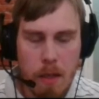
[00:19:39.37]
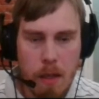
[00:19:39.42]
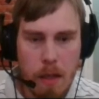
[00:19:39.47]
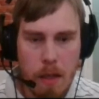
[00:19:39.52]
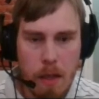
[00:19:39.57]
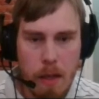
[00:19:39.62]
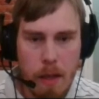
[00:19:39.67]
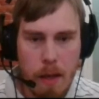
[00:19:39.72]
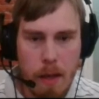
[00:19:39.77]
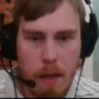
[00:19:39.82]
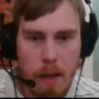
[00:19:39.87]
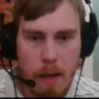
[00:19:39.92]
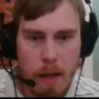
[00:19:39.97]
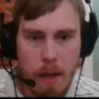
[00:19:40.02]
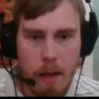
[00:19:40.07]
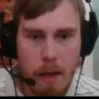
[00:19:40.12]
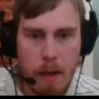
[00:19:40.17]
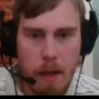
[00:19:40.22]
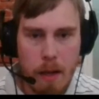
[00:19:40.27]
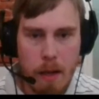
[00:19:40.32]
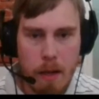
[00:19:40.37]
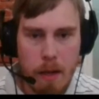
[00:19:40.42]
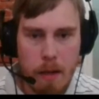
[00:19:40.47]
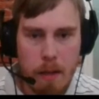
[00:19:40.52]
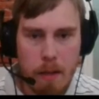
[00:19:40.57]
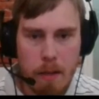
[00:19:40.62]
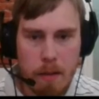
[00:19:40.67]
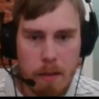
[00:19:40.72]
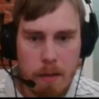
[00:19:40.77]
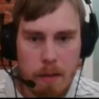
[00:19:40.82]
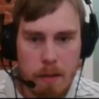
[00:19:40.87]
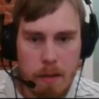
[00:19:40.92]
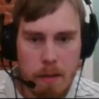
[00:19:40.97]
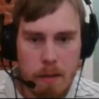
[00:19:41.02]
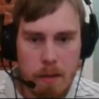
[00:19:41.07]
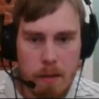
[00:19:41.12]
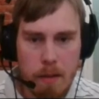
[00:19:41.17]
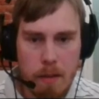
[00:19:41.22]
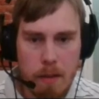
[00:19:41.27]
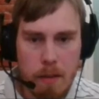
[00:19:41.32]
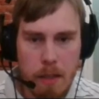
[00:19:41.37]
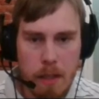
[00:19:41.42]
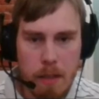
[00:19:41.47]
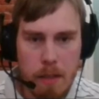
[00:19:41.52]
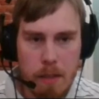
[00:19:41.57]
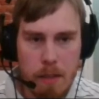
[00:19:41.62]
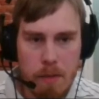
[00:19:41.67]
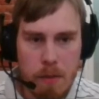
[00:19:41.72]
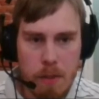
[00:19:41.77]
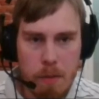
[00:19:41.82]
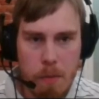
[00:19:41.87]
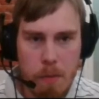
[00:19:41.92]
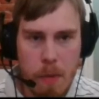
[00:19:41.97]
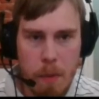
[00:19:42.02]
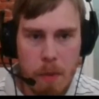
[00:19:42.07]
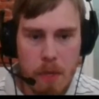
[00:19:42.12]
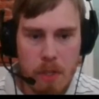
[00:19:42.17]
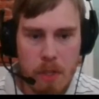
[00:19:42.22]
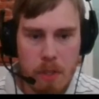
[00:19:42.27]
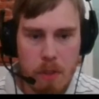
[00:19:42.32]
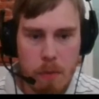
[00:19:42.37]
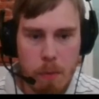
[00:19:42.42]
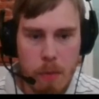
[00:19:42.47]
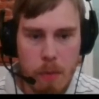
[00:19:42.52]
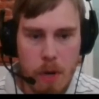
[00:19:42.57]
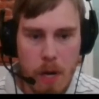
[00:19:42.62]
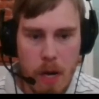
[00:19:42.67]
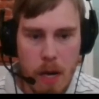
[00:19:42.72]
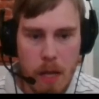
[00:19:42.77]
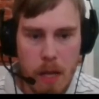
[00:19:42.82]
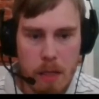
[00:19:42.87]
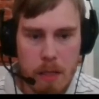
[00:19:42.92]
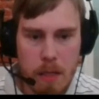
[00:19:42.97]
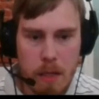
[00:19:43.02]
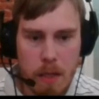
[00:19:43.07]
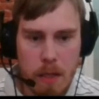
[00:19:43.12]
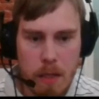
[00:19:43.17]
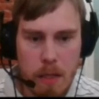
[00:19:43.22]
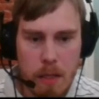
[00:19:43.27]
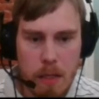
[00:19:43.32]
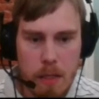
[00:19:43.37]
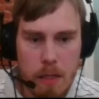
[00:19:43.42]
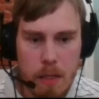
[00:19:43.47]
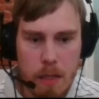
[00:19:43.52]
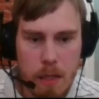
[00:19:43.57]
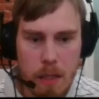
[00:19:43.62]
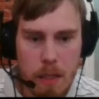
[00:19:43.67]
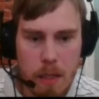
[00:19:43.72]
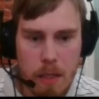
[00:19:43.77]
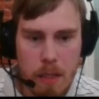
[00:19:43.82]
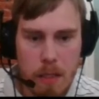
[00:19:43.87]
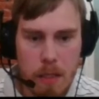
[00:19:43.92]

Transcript: and yeah, this was maybe a surprise. Knight d6.